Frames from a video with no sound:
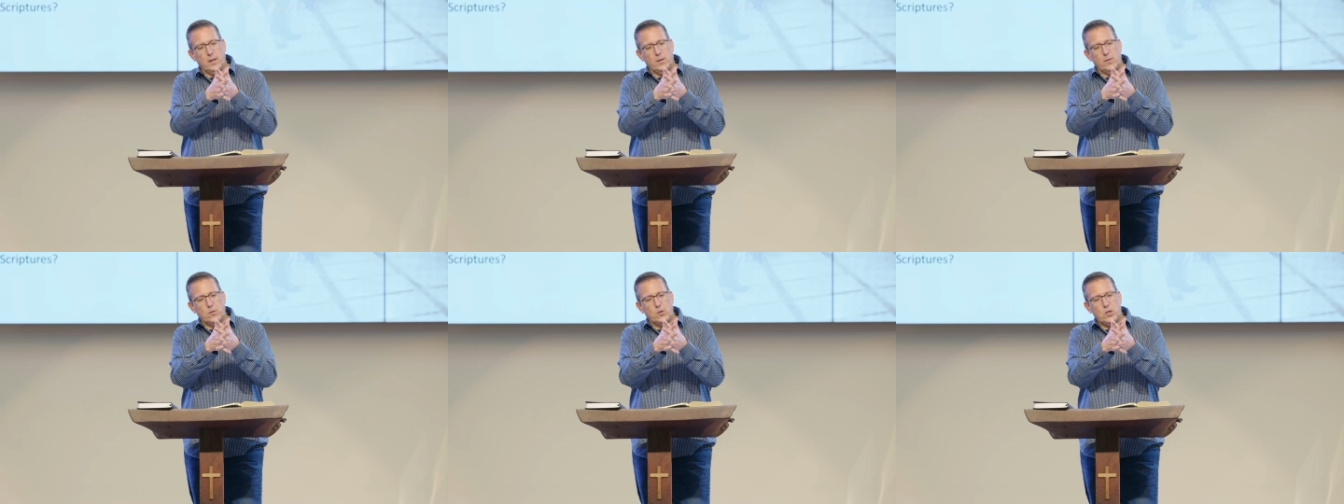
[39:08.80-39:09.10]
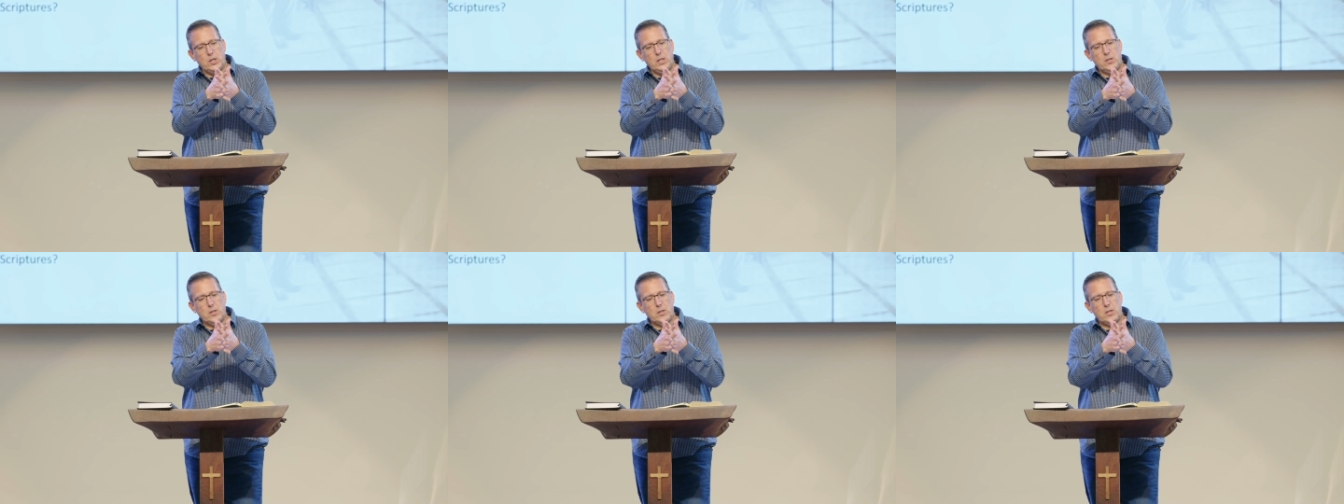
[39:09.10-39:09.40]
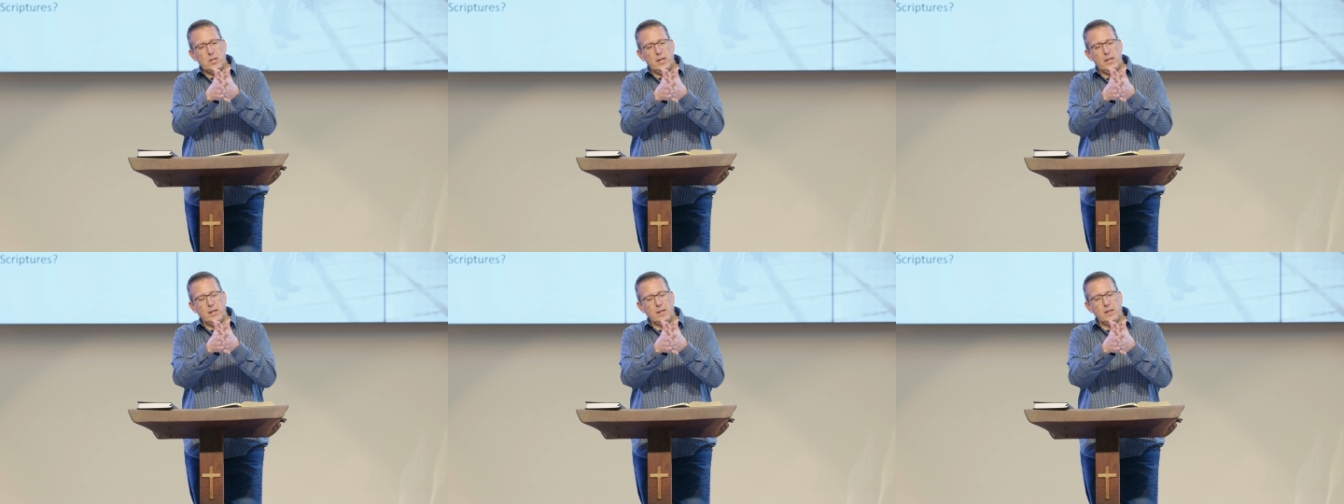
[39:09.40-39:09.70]
Jesus
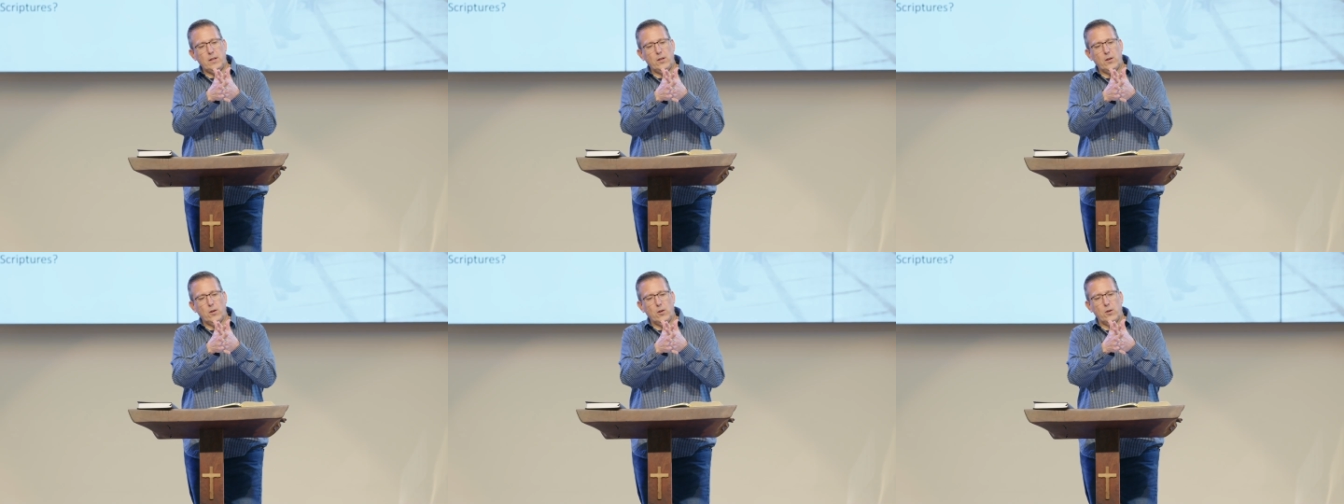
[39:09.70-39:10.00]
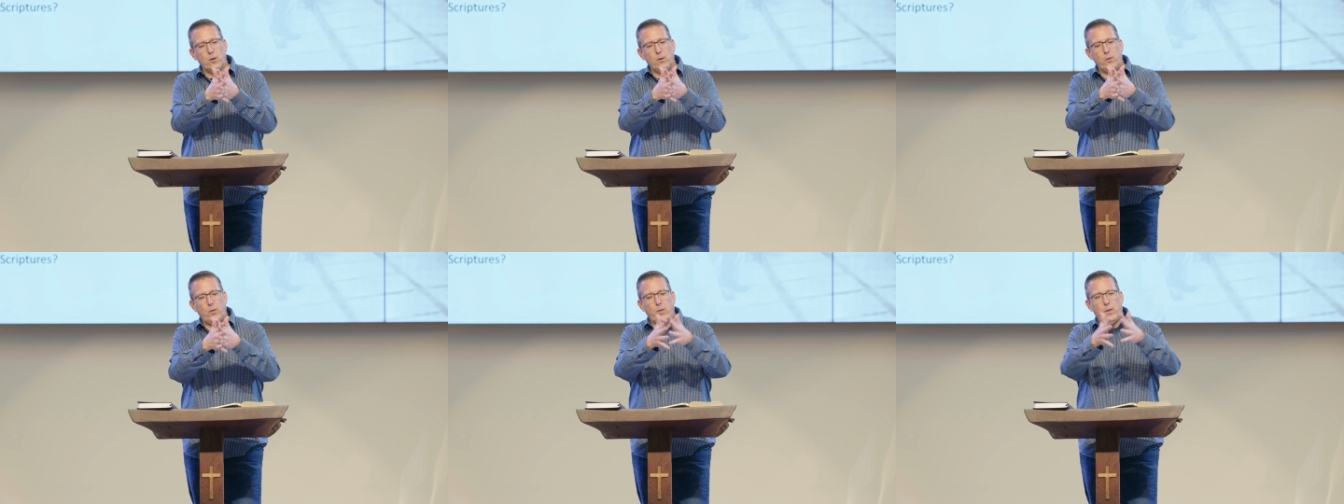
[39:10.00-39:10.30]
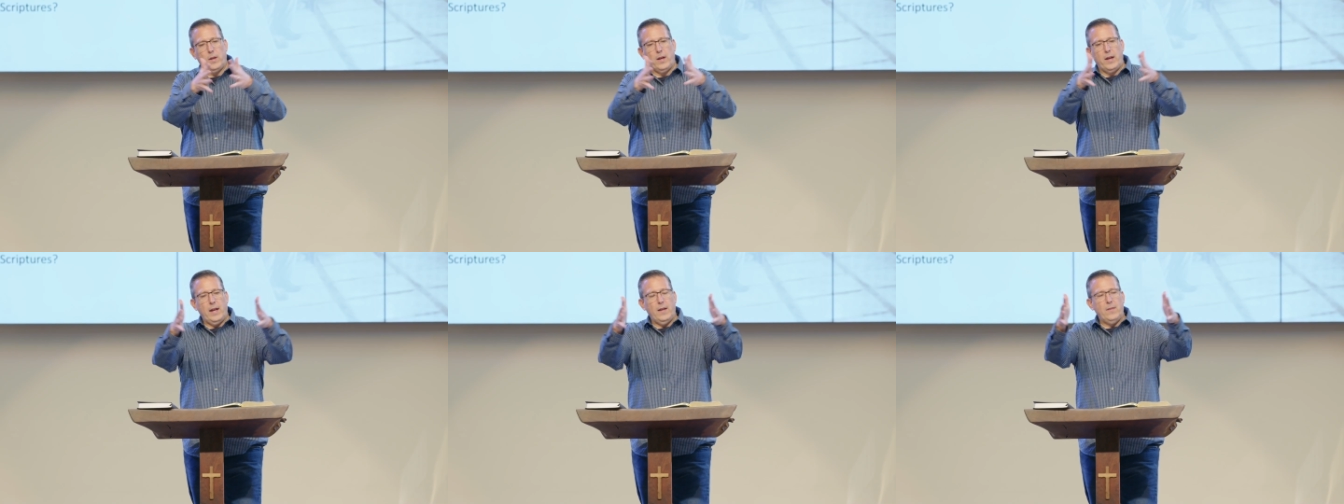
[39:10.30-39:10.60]
hitting the earth
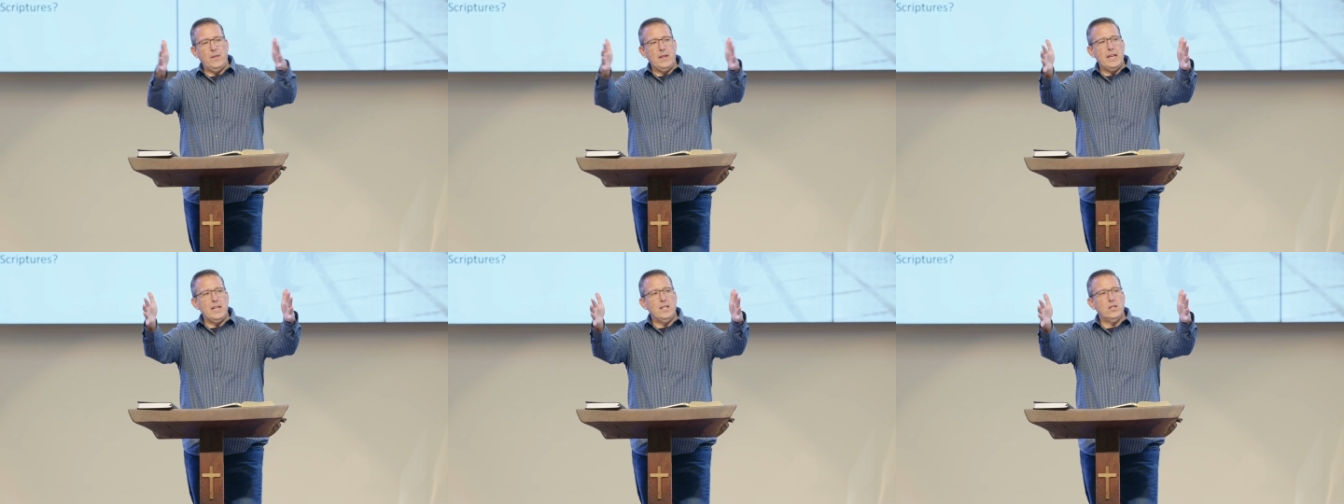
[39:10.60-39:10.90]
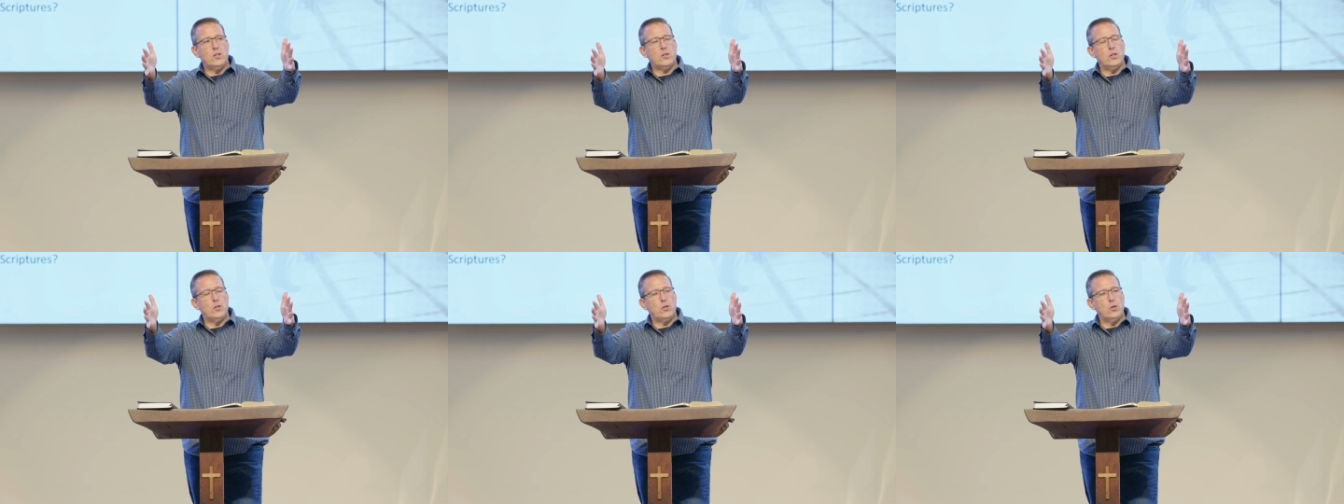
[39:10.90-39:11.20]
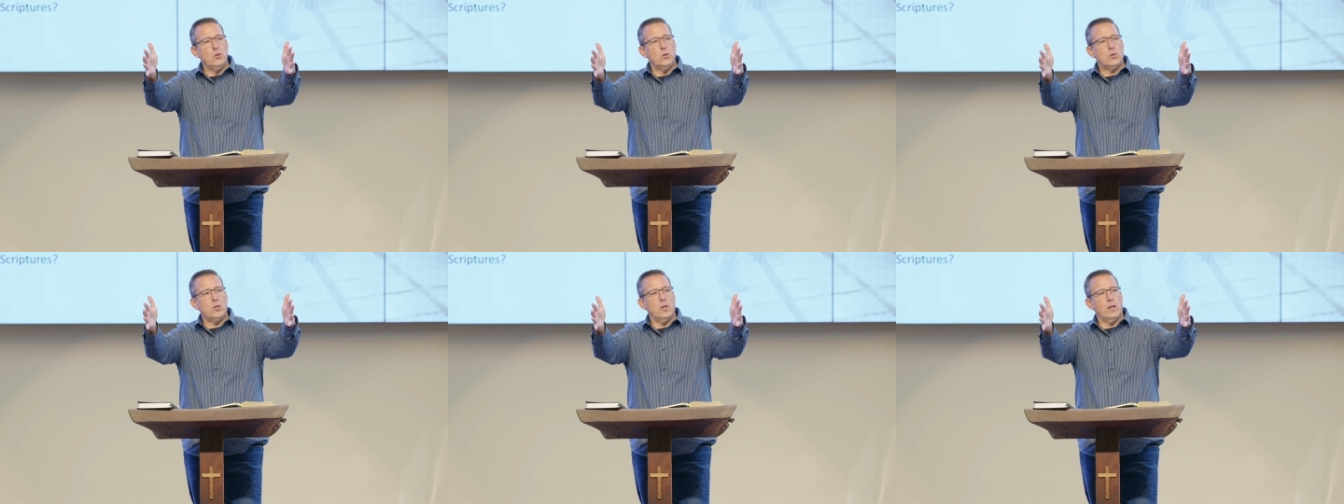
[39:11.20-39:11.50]
and the
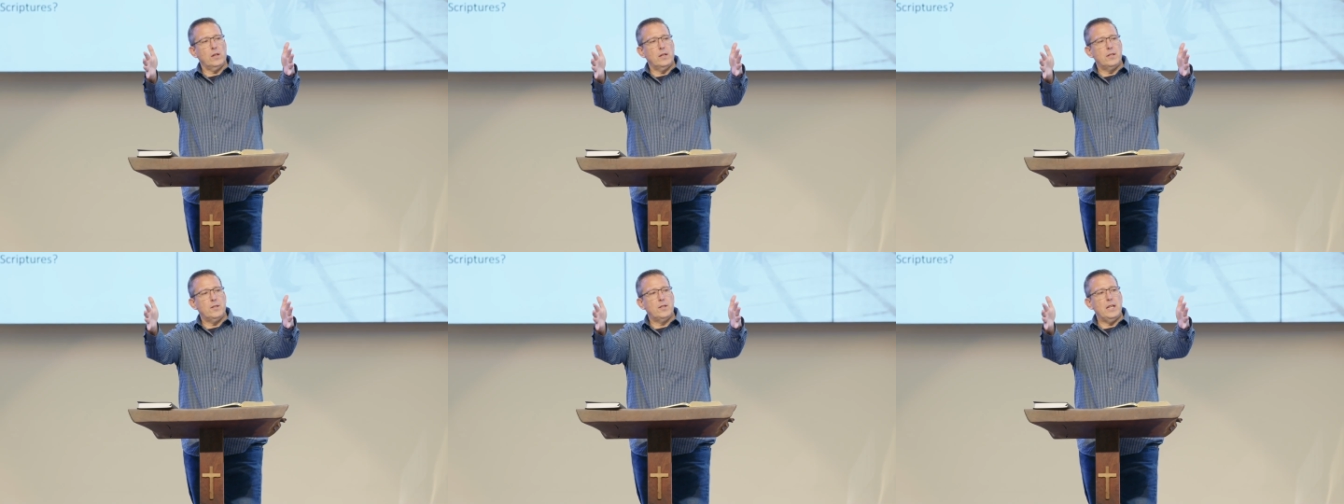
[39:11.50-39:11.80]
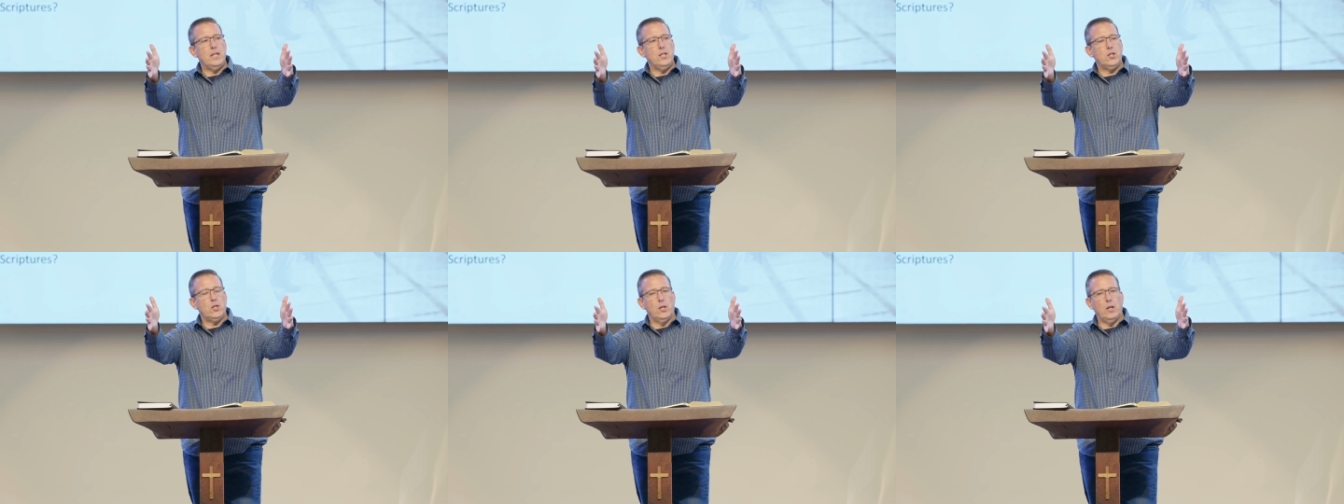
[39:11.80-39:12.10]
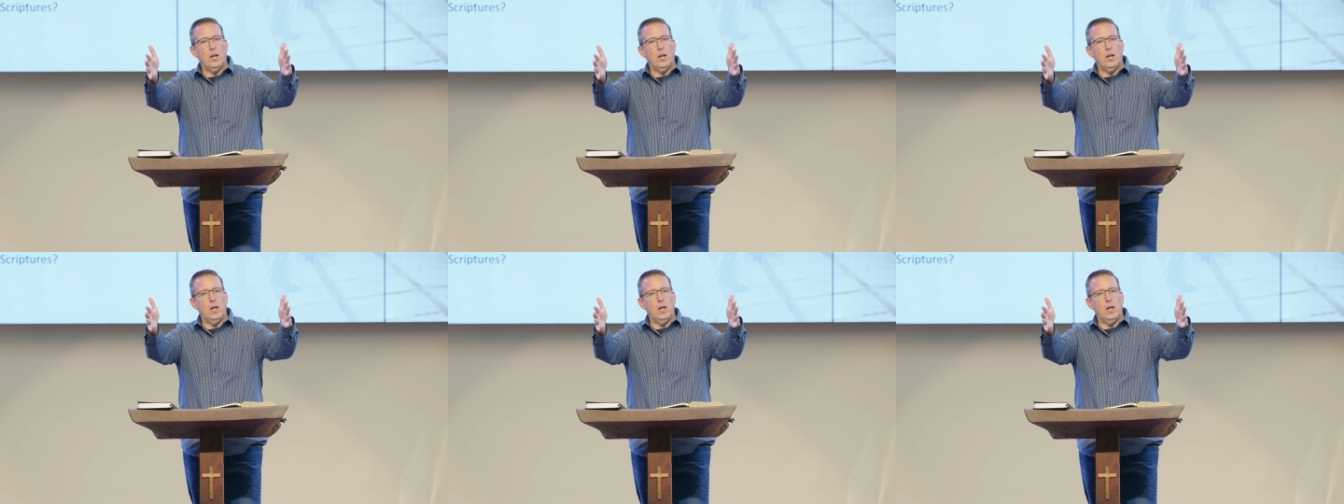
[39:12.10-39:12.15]
institutionalization